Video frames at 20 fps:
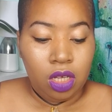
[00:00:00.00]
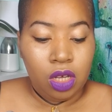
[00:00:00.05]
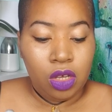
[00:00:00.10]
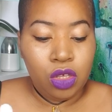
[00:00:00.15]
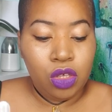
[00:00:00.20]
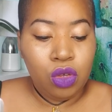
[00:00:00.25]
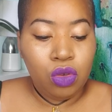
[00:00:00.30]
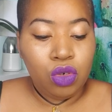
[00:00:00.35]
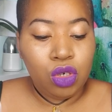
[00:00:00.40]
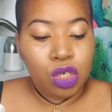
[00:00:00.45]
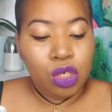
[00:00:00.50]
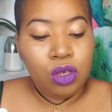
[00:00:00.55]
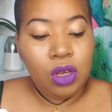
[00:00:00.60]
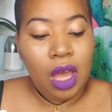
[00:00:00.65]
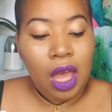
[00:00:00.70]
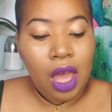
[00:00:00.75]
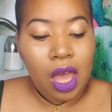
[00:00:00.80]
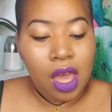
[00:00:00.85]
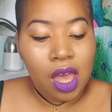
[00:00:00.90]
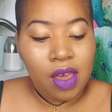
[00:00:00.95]
You do
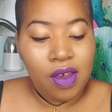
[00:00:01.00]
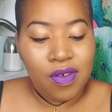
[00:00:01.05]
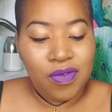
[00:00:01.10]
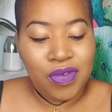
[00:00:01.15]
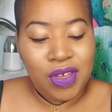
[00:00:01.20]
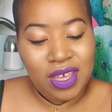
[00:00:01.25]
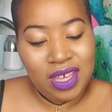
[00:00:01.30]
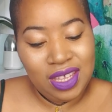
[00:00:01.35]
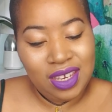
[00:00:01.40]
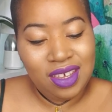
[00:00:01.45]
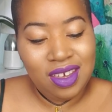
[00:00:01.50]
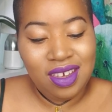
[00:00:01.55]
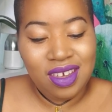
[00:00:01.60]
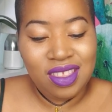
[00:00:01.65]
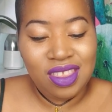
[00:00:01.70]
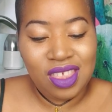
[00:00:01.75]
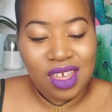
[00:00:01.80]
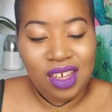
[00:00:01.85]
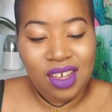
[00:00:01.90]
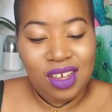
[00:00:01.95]
have
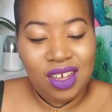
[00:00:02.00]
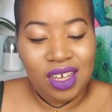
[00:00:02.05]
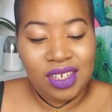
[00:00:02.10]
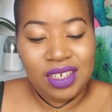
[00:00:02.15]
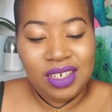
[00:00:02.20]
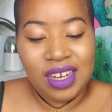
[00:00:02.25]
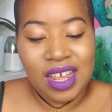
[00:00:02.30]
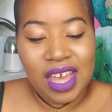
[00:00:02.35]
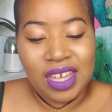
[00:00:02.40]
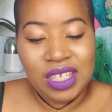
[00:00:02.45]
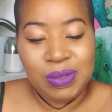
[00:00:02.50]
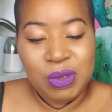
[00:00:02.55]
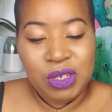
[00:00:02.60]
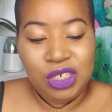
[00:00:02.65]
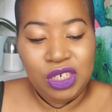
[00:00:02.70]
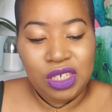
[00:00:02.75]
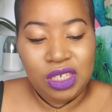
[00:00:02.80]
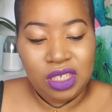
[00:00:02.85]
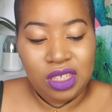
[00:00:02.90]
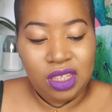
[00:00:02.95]
the card next,
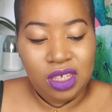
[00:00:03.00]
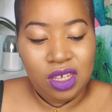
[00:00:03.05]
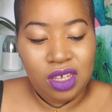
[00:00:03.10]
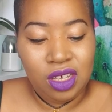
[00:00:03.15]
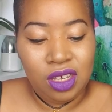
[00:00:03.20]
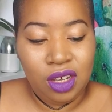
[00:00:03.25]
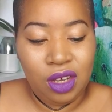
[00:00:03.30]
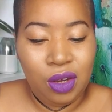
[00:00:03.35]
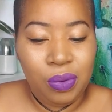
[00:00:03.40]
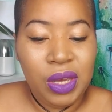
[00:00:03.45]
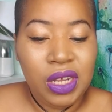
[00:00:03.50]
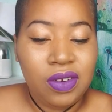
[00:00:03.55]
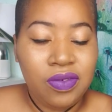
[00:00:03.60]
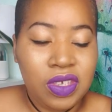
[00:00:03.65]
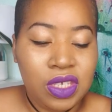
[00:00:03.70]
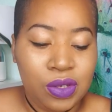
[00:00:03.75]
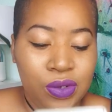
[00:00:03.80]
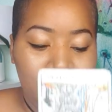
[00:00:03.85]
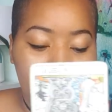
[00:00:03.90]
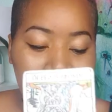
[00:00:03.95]
which is the Queen of
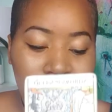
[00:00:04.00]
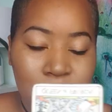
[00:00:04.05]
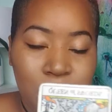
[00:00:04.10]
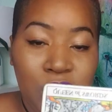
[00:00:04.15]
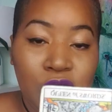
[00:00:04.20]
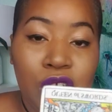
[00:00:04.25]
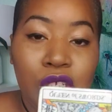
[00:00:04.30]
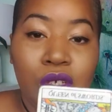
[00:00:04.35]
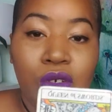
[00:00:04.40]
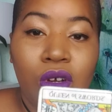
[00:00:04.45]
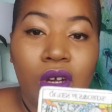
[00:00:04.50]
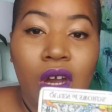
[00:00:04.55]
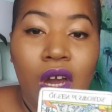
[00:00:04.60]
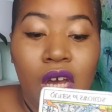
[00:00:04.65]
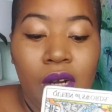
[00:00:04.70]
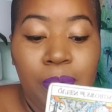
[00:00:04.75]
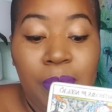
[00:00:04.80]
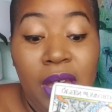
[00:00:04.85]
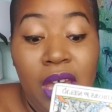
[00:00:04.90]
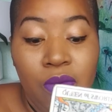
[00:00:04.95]
Swords, which is your
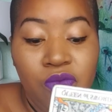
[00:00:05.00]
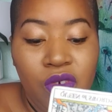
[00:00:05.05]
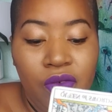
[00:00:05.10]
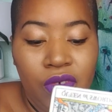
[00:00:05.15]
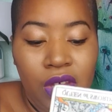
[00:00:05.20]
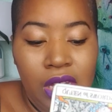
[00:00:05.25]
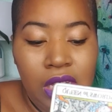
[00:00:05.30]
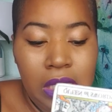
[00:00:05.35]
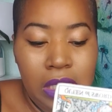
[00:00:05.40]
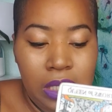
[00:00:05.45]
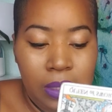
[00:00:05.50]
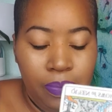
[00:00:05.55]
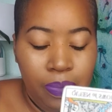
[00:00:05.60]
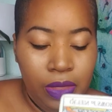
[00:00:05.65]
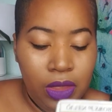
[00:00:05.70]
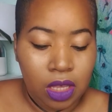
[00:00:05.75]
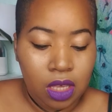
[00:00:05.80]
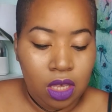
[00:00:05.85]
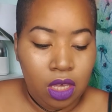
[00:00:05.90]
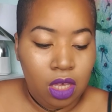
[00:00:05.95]
card, but in reverse.
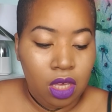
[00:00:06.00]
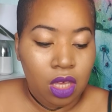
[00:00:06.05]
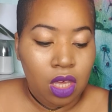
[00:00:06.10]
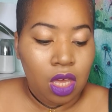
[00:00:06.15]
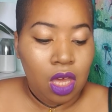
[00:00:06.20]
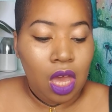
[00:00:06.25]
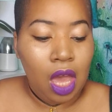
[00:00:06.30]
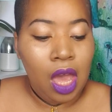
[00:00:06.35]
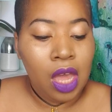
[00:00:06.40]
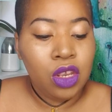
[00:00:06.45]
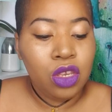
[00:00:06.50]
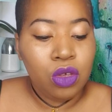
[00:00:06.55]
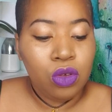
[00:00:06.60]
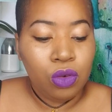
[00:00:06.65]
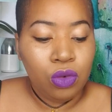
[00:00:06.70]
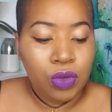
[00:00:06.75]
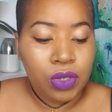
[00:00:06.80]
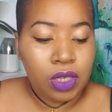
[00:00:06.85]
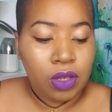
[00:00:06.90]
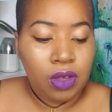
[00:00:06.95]
And you
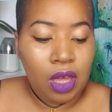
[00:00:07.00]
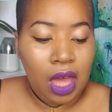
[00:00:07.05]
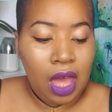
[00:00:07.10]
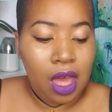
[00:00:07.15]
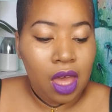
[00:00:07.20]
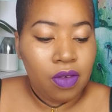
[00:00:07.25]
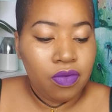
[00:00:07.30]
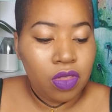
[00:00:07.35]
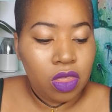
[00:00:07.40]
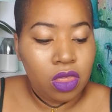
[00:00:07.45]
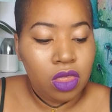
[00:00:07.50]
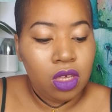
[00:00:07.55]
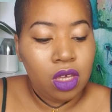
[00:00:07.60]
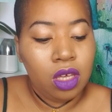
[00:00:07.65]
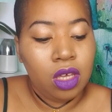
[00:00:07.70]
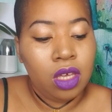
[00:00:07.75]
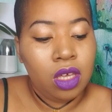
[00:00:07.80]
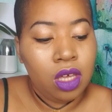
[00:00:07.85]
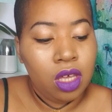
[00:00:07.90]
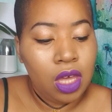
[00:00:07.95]
also have
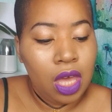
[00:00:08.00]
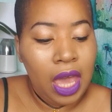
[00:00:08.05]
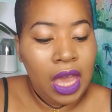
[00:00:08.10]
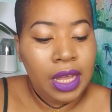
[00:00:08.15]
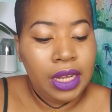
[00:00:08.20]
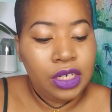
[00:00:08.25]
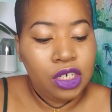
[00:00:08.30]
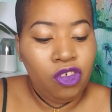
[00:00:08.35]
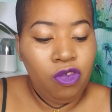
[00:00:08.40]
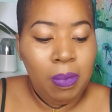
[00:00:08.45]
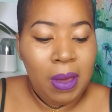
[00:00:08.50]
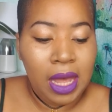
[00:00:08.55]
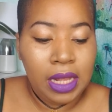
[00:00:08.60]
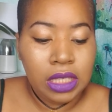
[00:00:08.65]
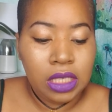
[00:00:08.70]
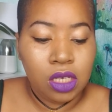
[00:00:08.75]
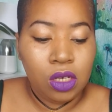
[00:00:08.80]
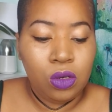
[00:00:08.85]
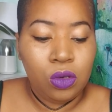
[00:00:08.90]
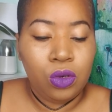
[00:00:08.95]
the Eight of
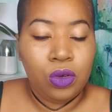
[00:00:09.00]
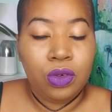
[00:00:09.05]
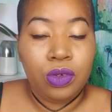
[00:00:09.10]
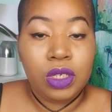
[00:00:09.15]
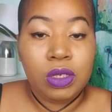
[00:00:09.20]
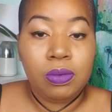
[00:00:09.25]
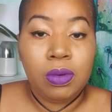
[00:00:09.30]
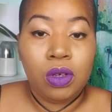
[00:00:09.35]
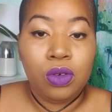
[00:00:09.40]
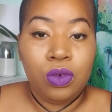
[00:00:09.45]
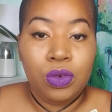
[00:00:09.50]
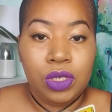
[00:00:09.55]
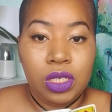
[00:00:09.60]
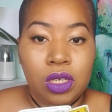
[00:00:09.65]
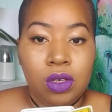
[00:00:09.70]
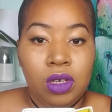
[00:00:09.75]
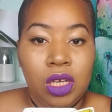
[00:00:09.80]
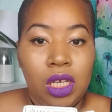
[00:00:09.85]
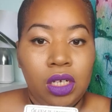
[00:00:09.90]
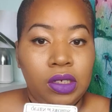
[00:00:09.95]
Pentacles, but
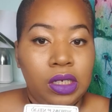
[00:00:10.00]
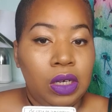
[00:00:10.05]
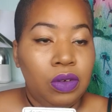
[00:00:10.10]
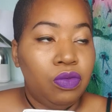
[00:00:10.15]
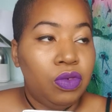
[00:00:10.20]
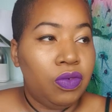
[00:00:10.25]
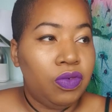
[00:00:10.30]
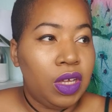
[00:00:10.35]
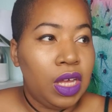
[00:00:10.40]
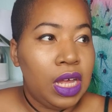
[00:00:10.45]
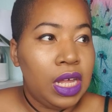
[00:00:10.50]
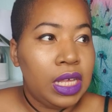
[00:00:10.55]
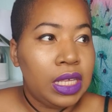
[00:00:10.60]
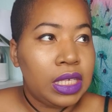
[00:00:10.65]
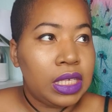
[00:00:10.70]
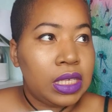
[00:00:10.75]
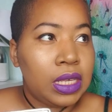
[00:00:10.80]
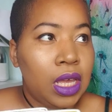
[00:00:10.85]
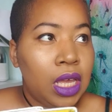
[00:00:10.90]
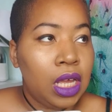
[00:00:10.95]
also in
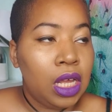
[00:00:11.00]
reverse.